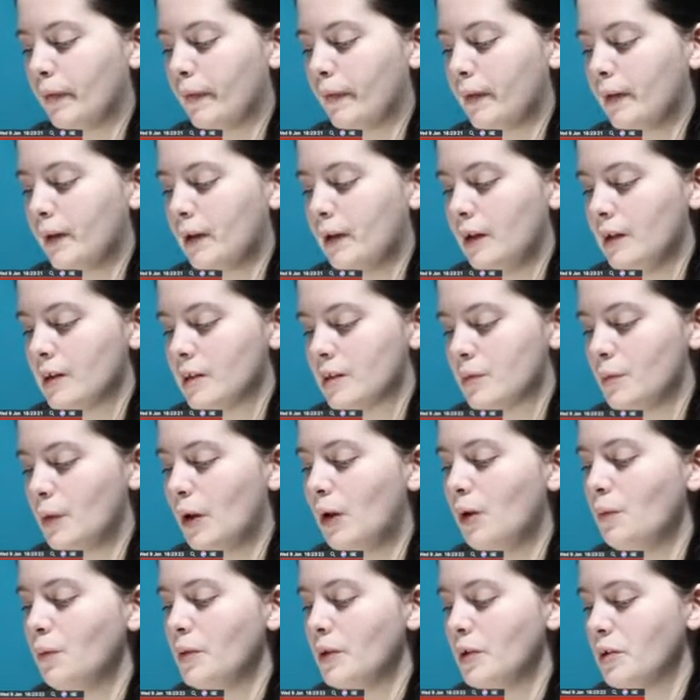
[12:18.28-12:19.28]
The
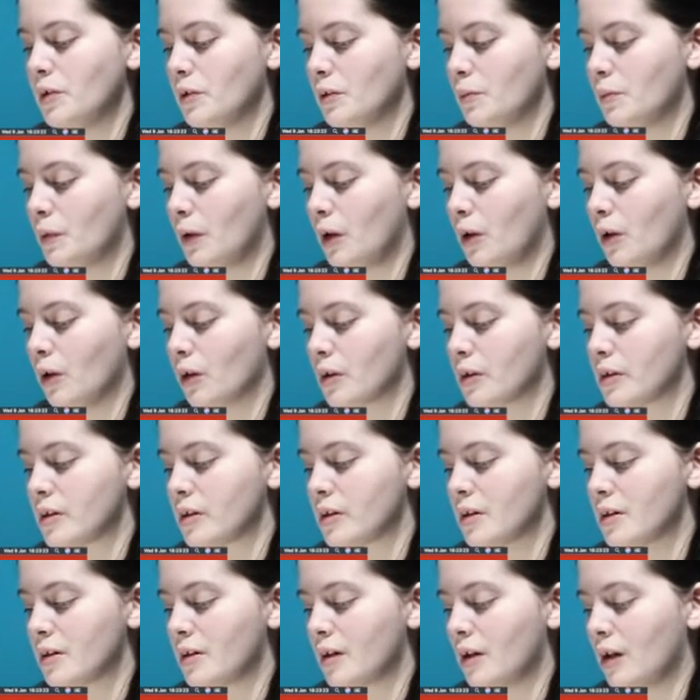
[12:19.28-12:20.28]
small pewter box,
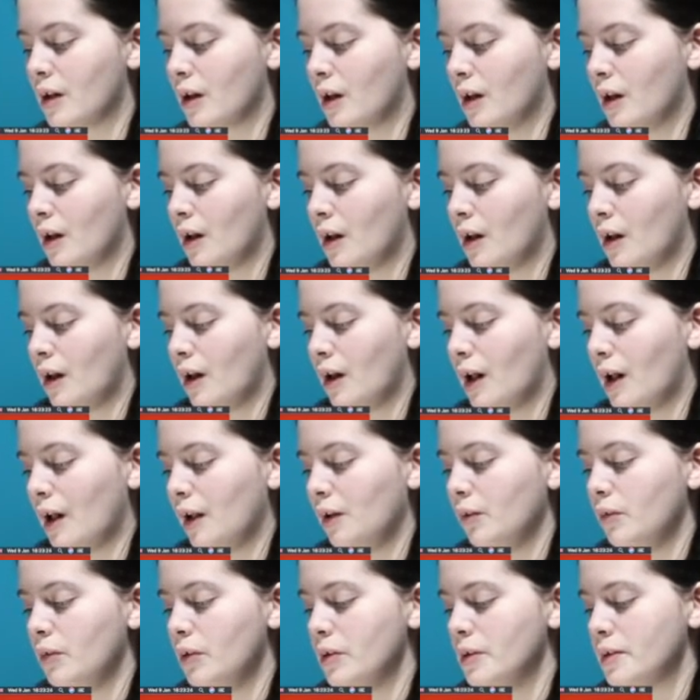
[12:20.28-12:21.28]

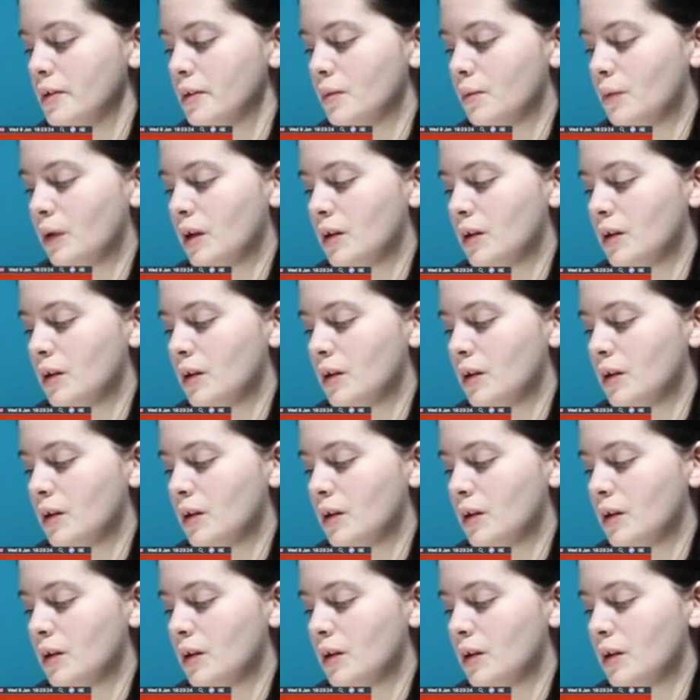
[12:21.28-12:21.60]
I would